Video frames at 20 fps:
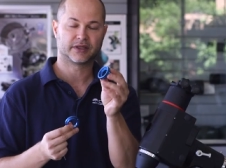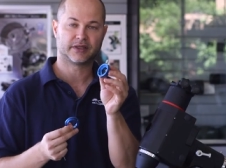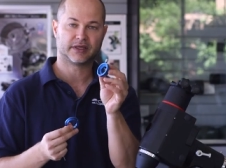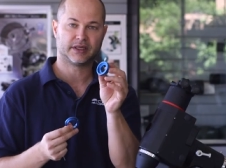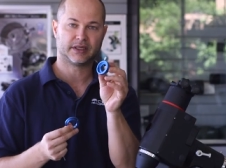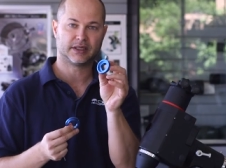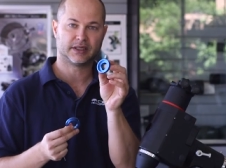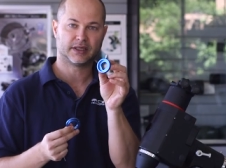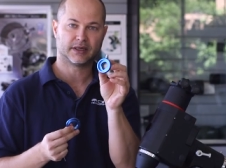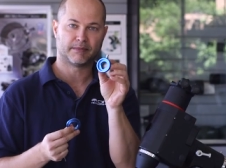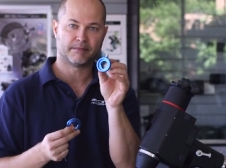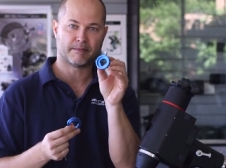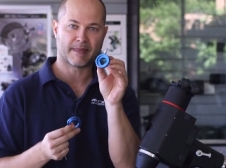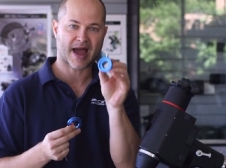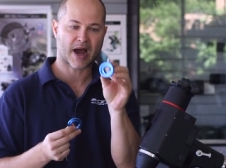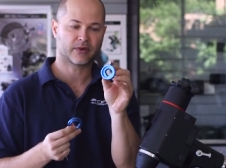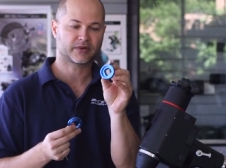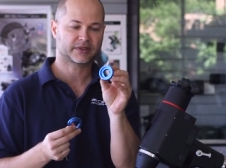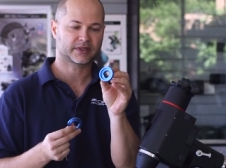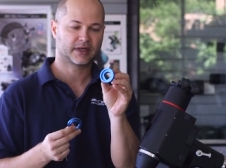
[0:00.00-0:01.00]
The
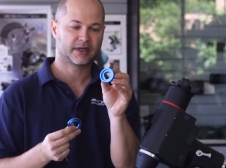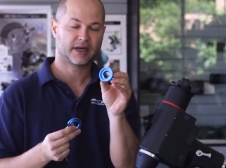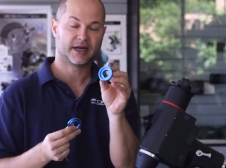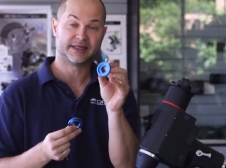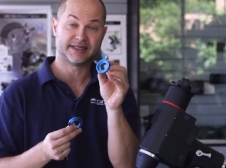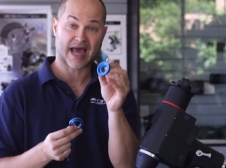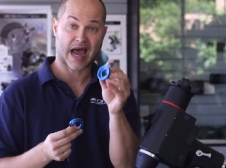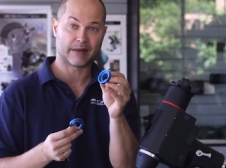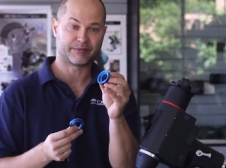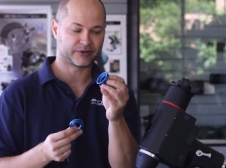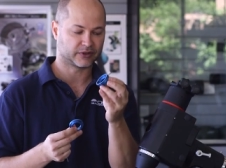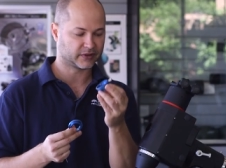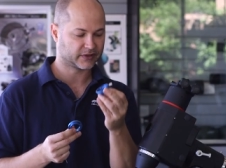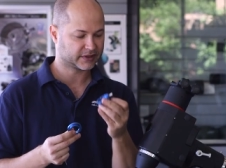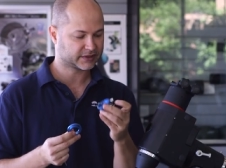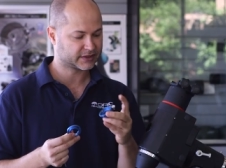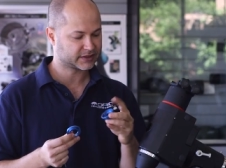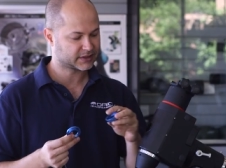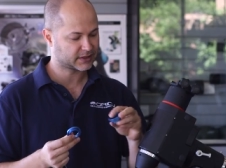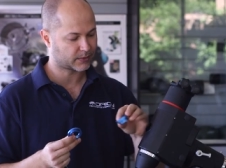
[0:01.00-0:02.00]
mount adapter,
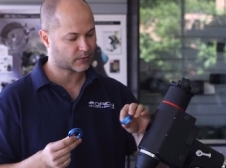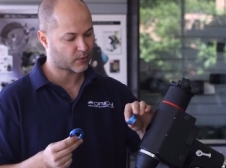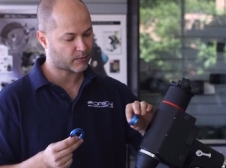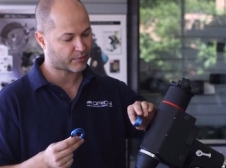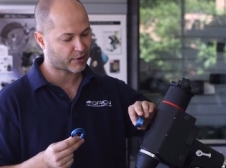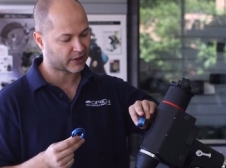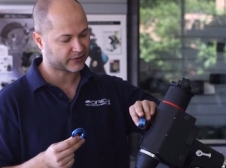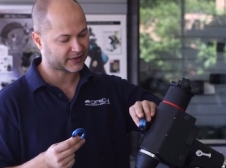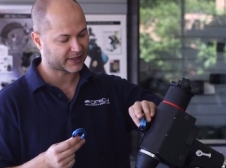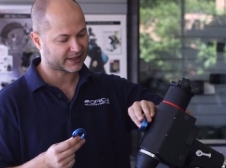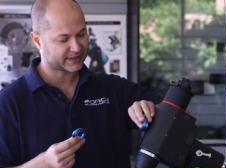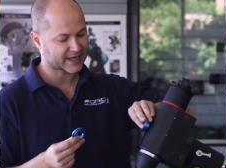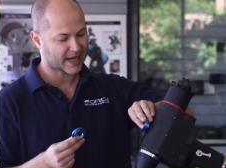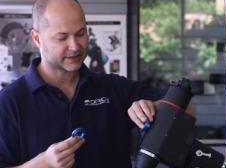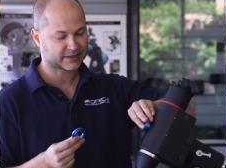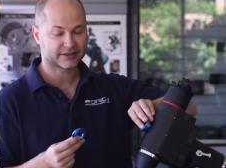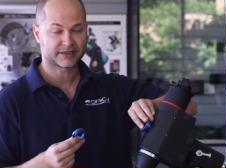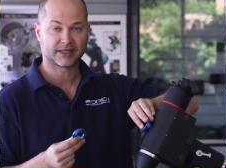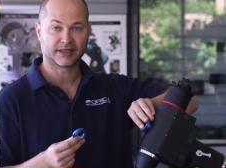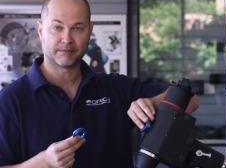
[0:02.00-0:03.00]
this is the part that
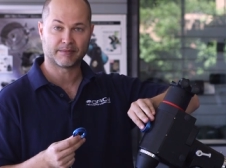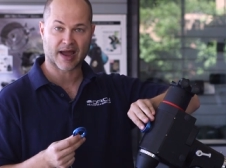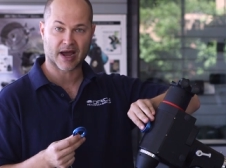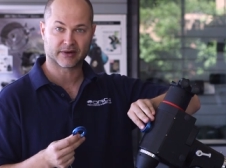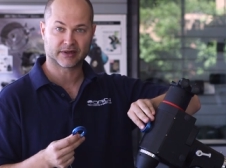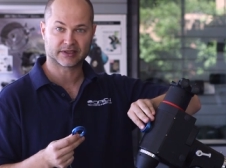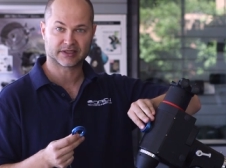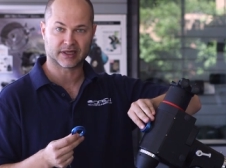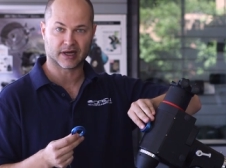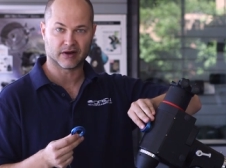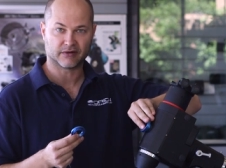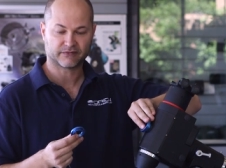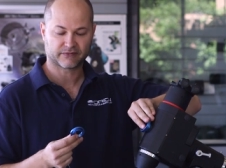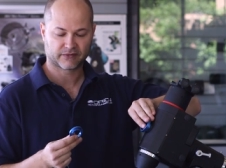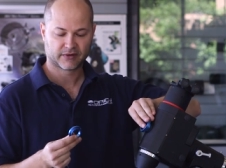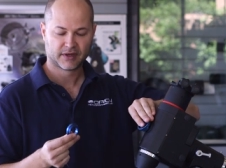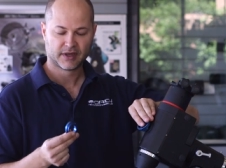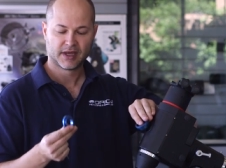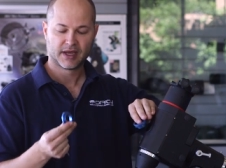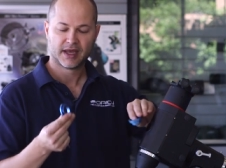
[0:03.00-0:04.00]
attaches to the mount
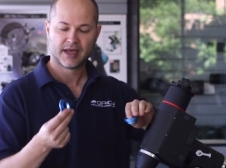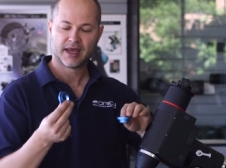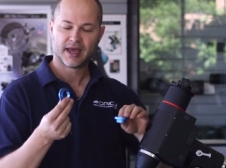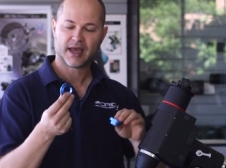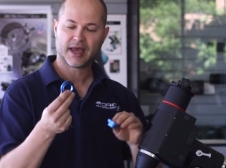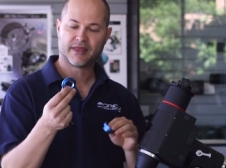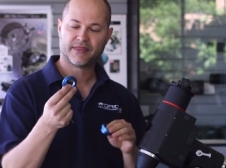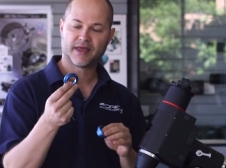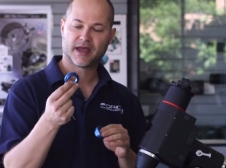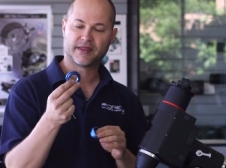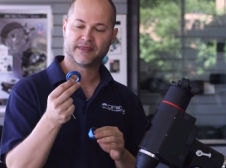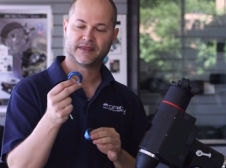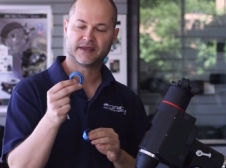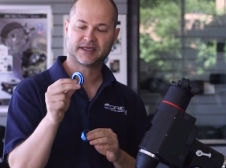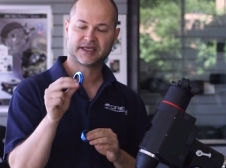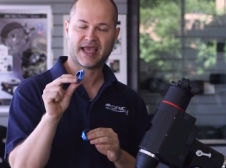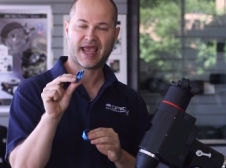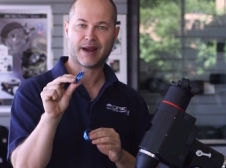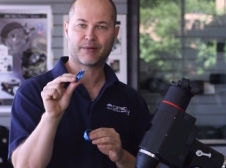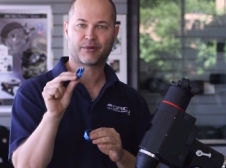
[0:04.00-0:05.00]
itself, and then the
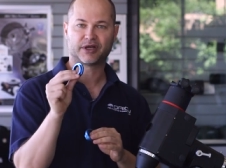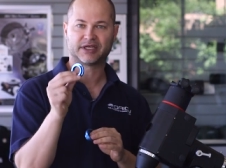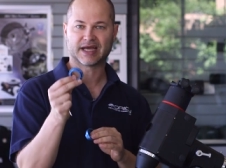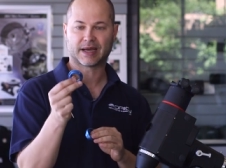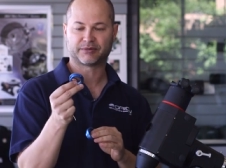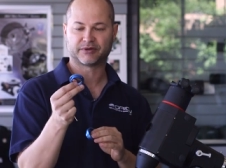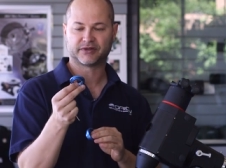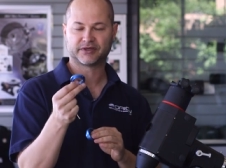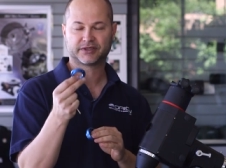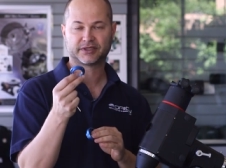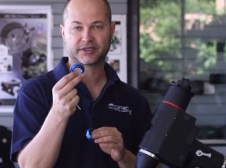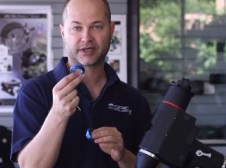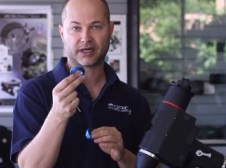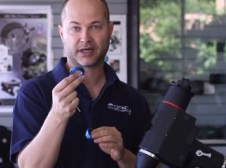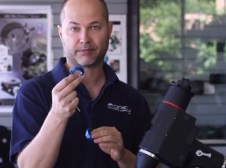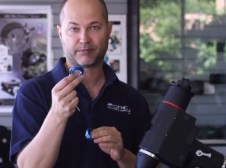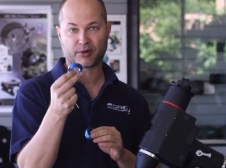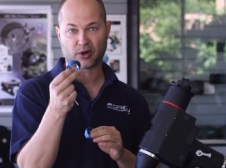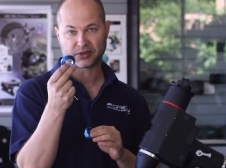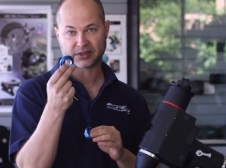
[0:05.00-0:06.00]
camera adapter. This is
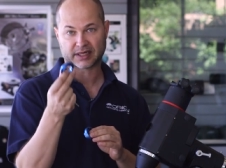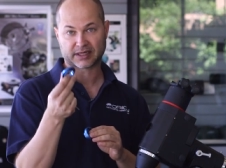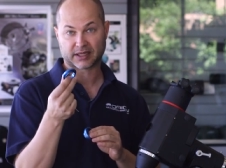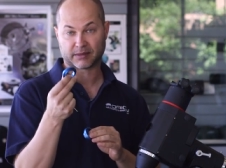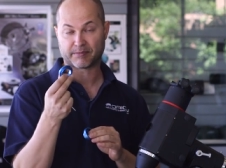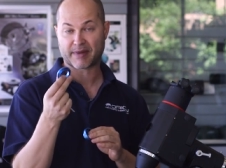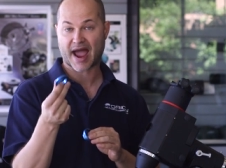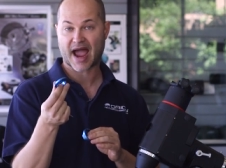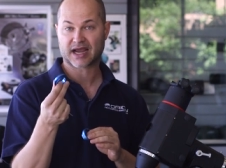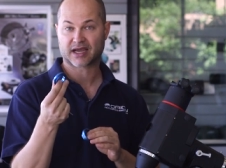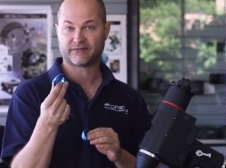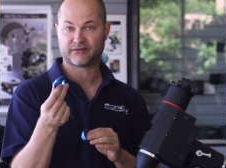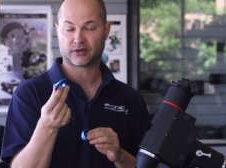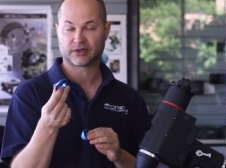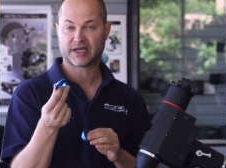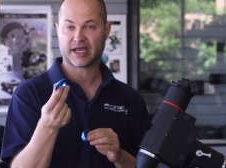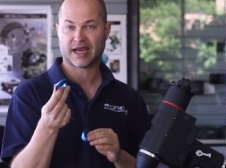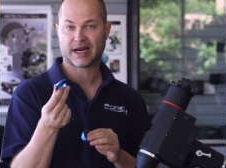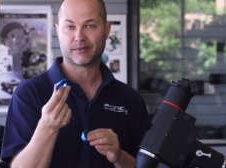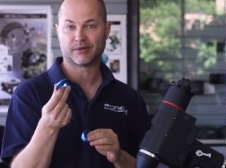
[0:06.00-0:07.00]
gonna bolt onto the back of your
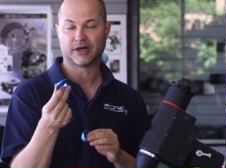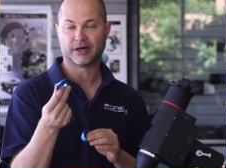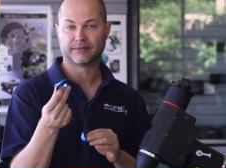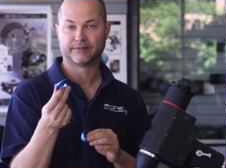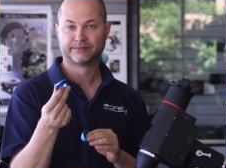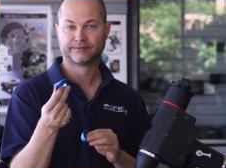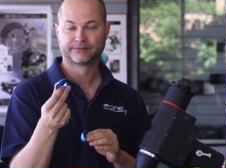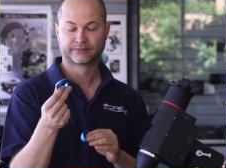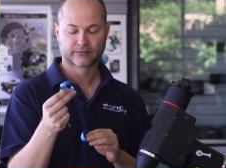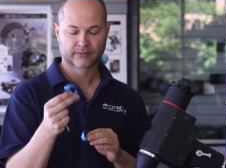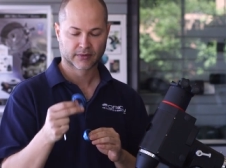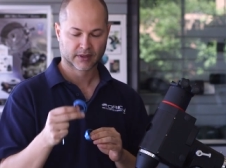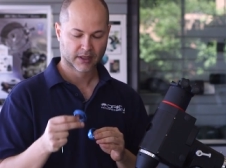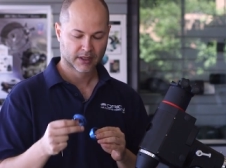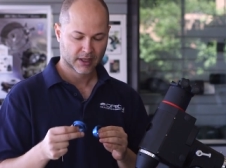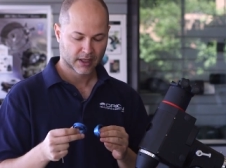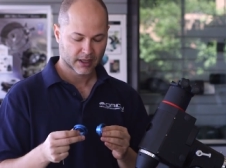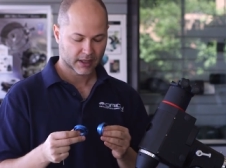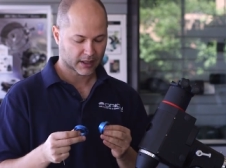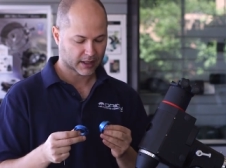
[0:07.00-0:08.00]
camera.
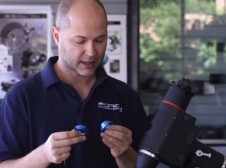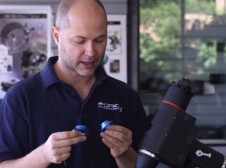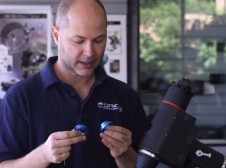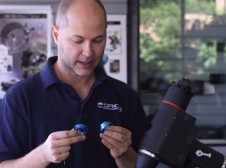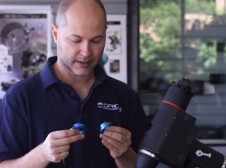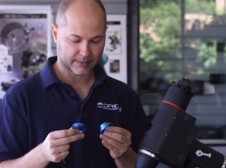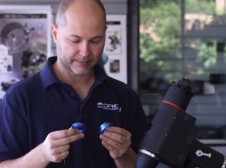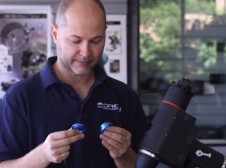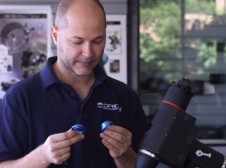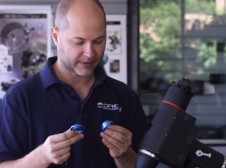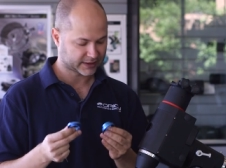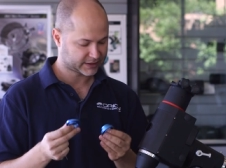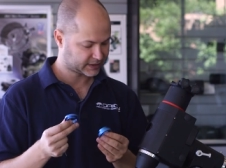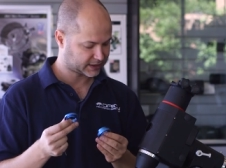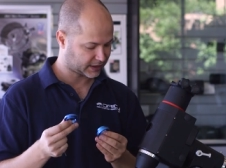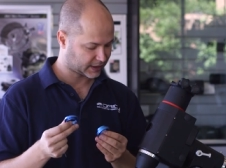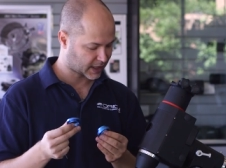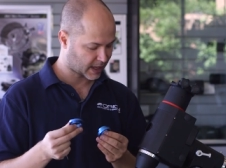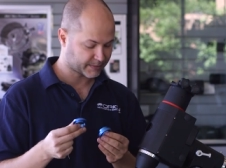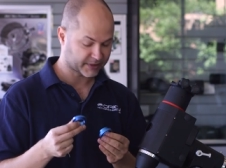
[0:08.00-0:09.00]
Um, let's
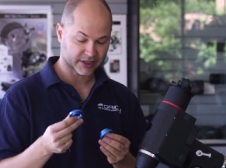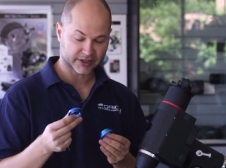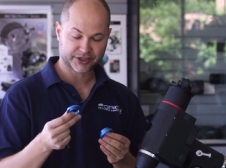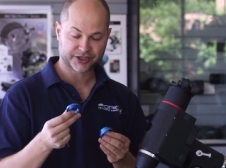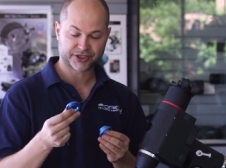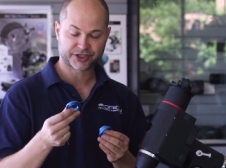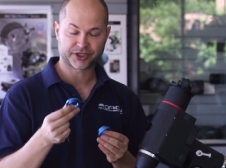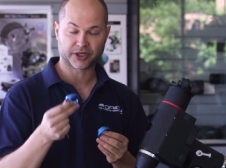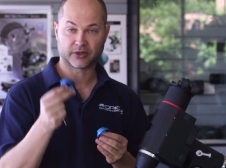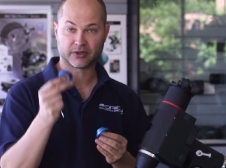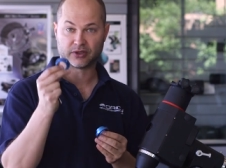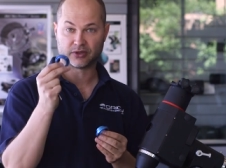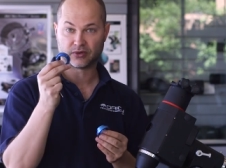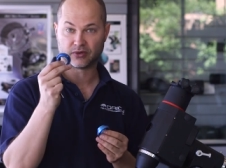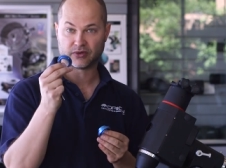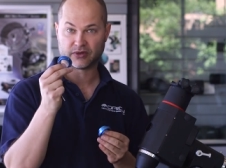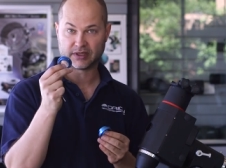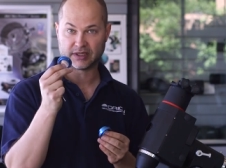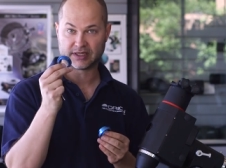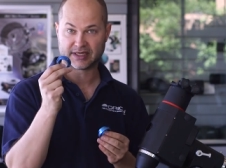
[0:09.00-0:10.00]
see, I'm gonna show
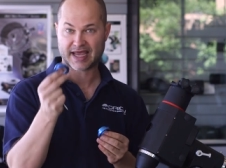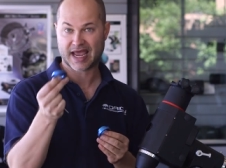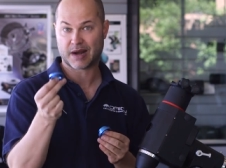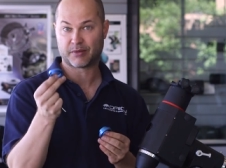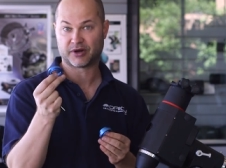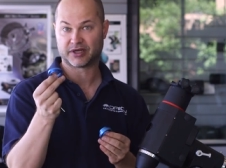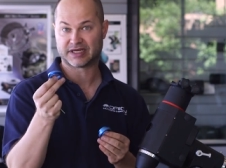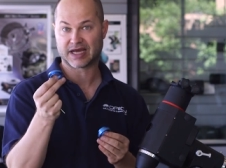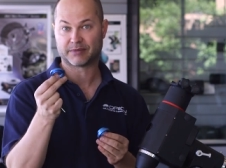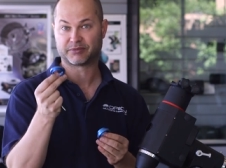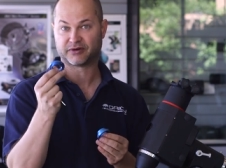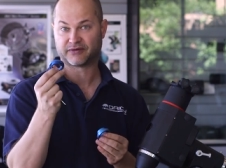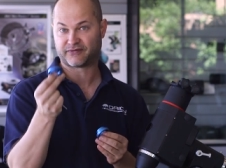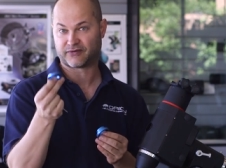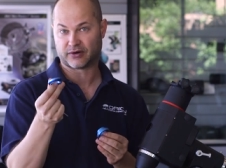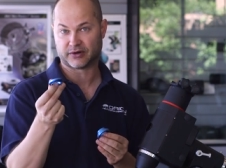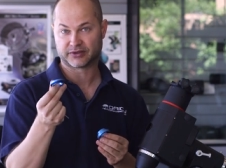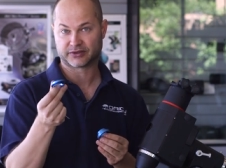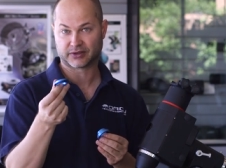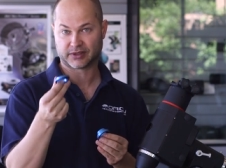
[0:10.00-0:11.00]
you the camera adapter
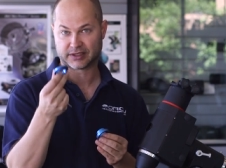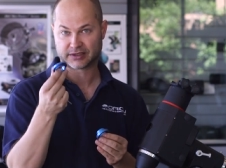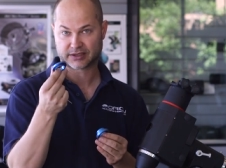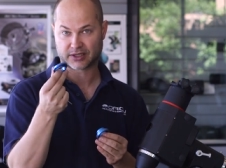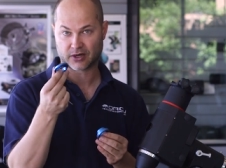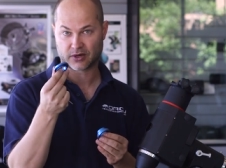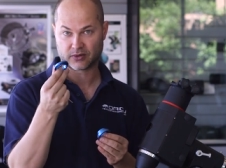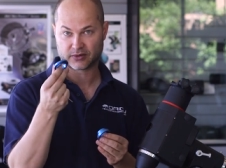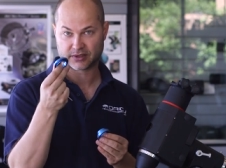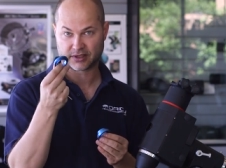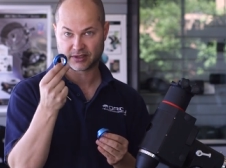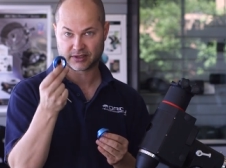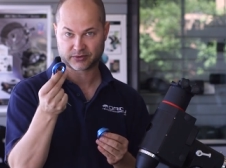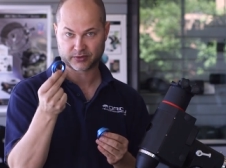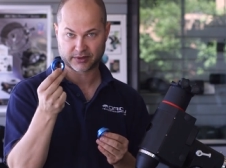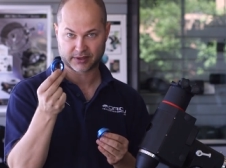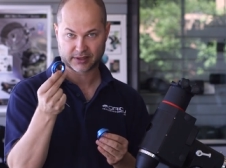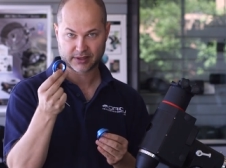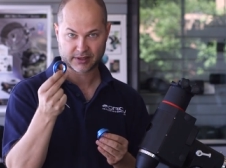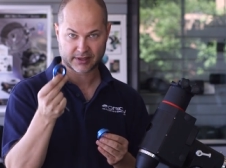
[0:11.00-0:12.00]
first, so let's go to this
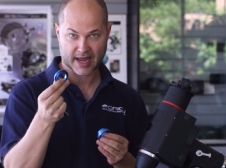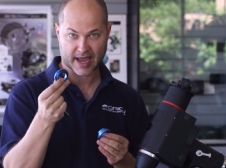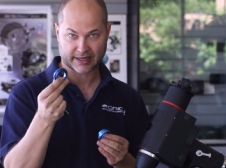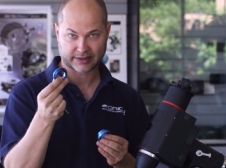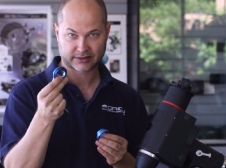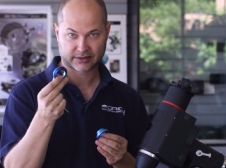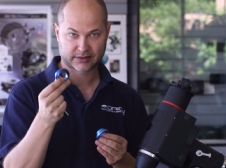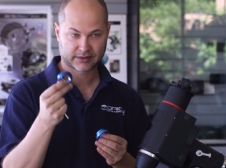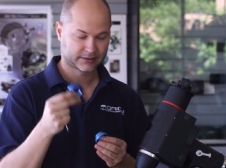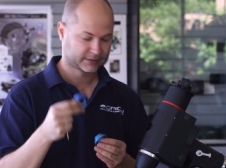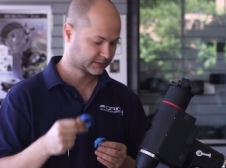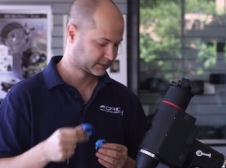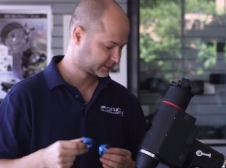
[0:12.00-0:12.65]
one next.